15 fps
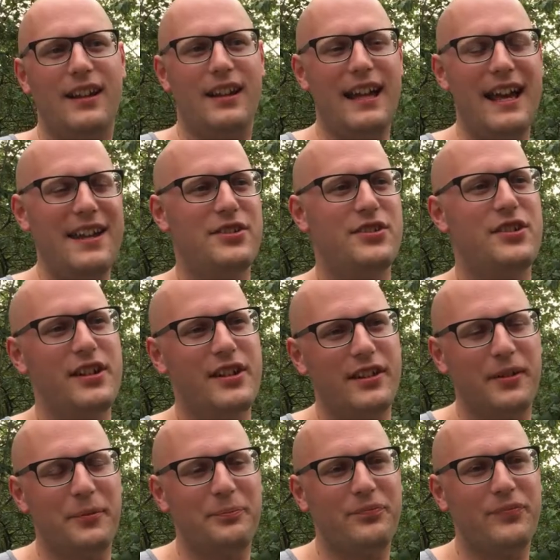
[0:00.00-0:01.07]
Last
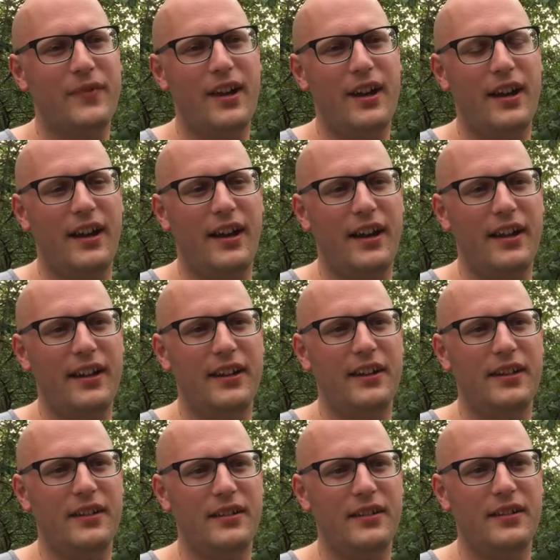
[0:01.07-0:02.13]
year I
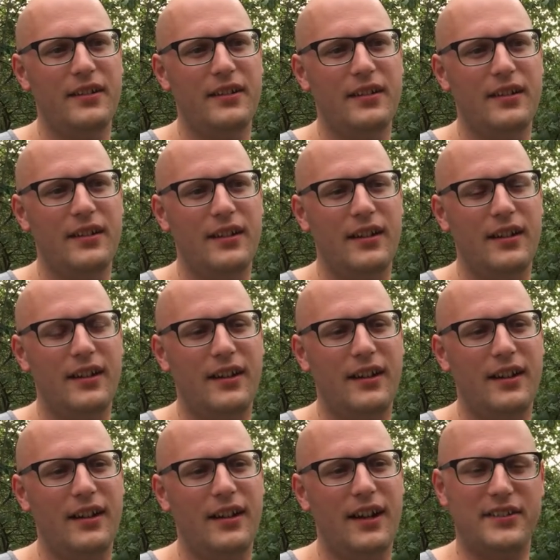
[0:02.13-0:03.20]

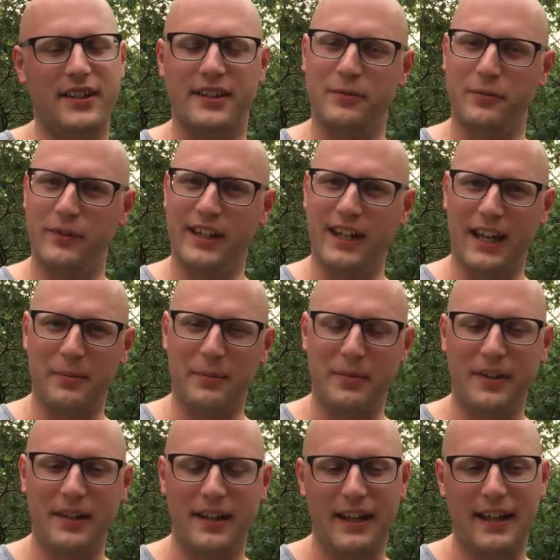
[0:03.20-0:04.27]
attended WeCamp
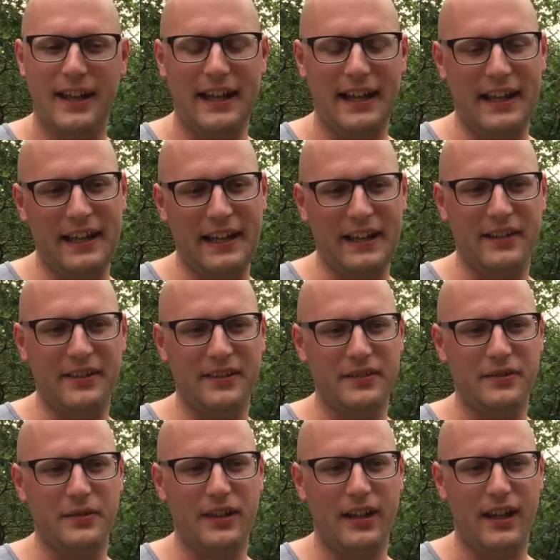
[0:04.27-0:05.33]

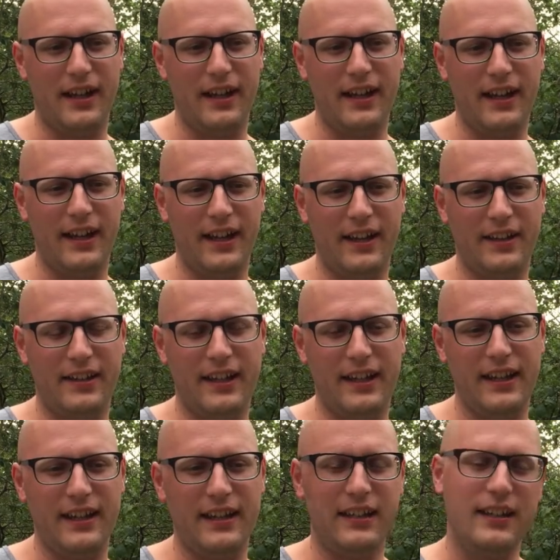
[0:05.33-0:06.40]
and I had
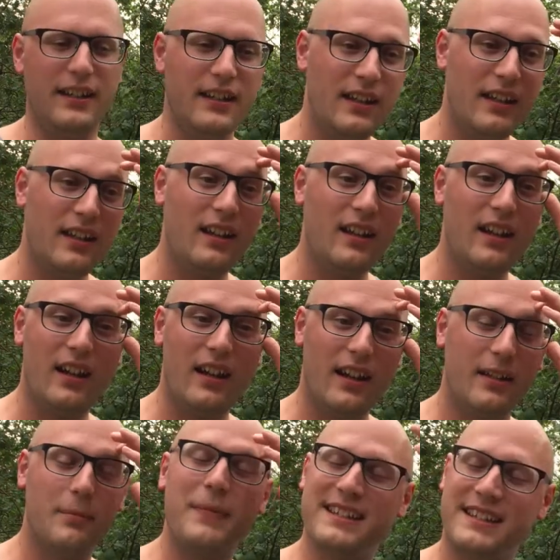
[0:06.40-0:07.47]

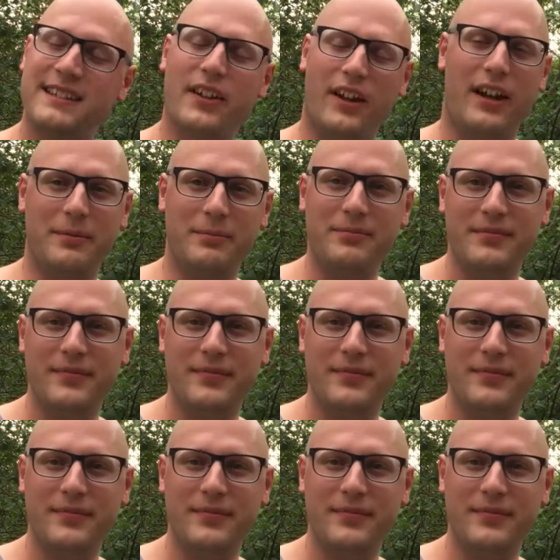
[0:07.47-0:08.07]
an amazing time,